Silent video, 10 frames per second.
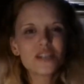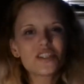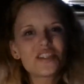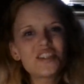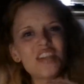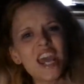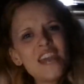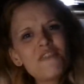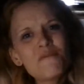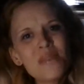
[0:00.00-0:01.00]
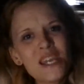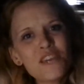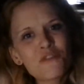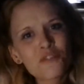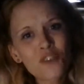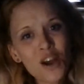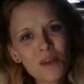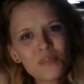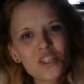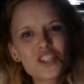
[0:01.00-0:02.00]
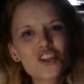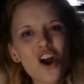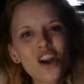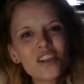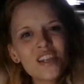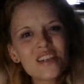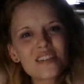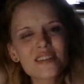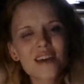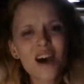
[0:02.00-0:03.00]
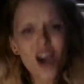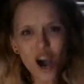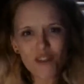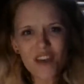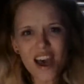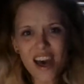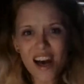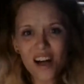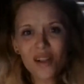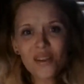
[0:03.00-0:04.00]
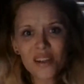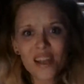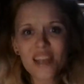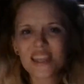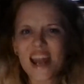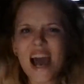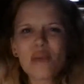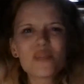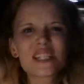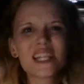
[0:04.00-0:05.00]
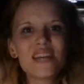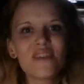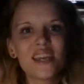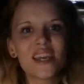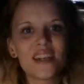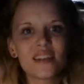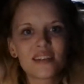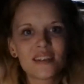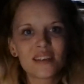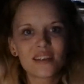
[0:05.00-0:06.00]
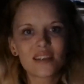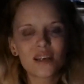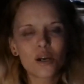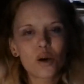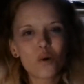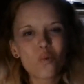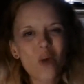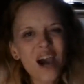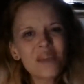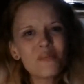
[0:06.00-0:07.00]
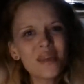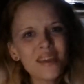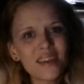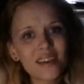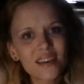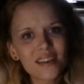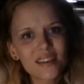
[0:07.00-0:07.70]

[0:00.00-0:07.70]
To save me from the darkness of the hell that I was living in. Why me?